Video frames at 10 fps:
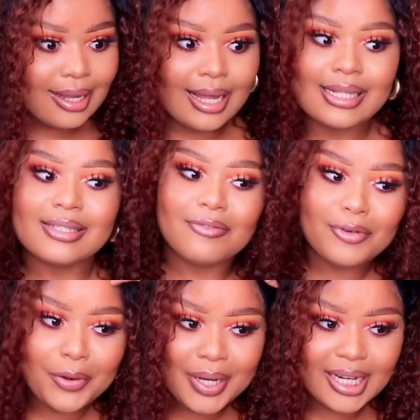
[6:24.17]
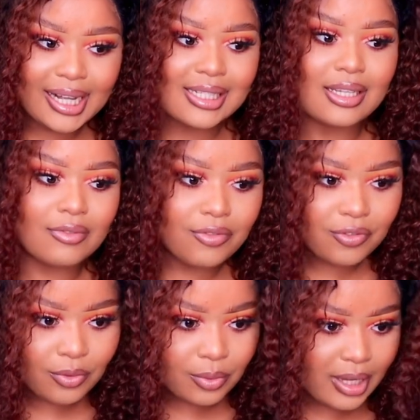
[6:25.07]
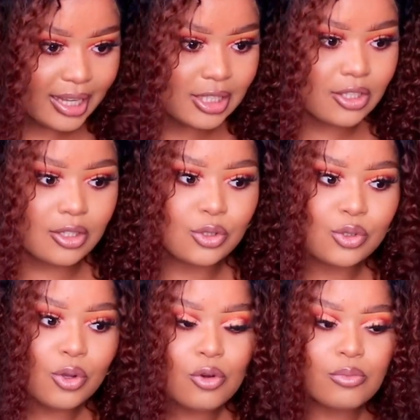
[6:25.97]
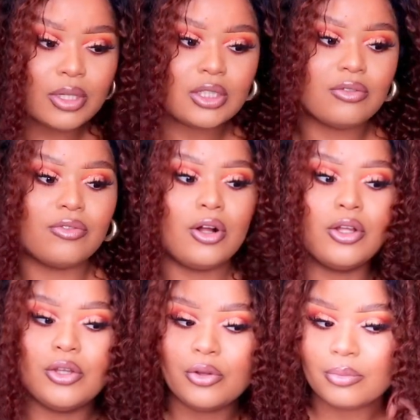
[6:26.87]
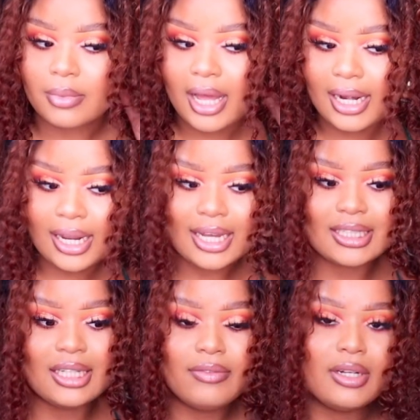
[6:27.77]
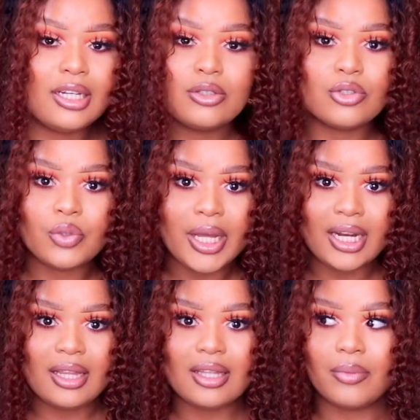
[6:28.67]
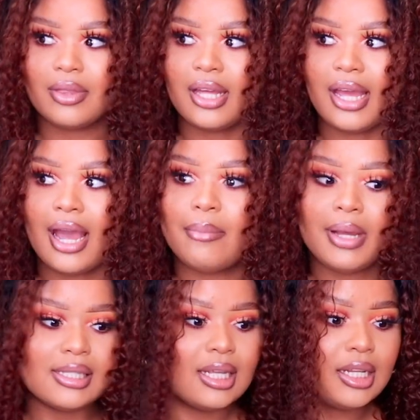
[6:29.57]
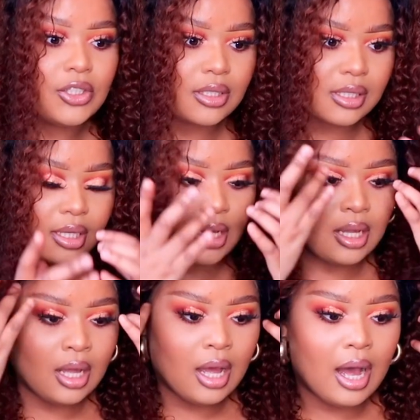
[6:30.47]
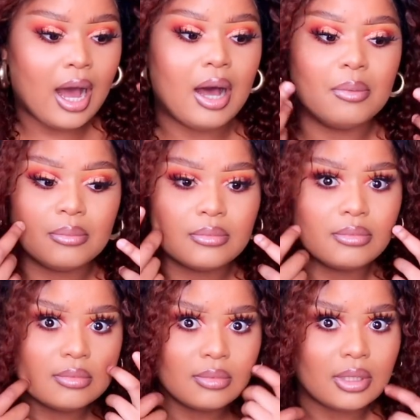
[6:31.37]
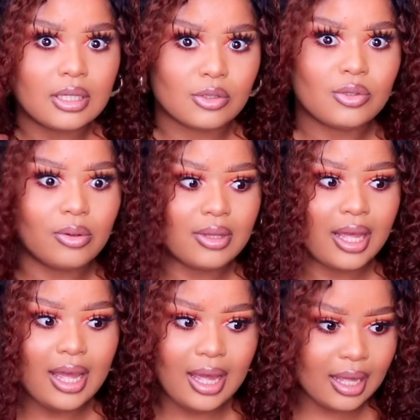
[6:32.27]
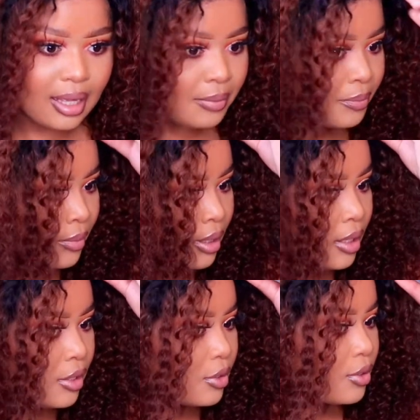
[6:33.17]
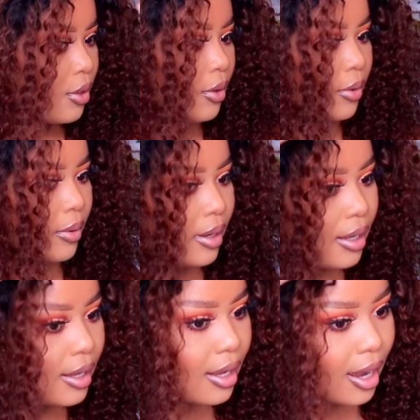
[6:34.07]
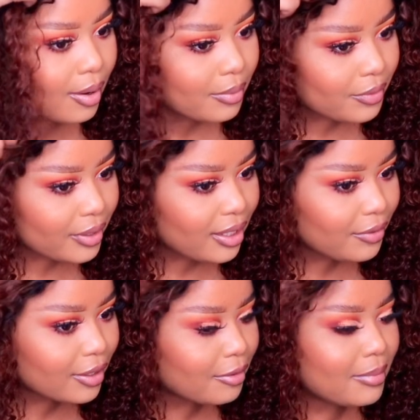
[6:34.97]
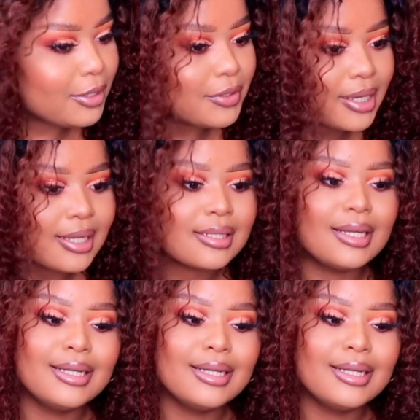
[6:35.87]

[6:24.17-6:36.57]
it's very nice and full. Like it's got so much volume, and like I didn't even need to do anything with the hair. I basically just installed the hair. So I would really recommend you guys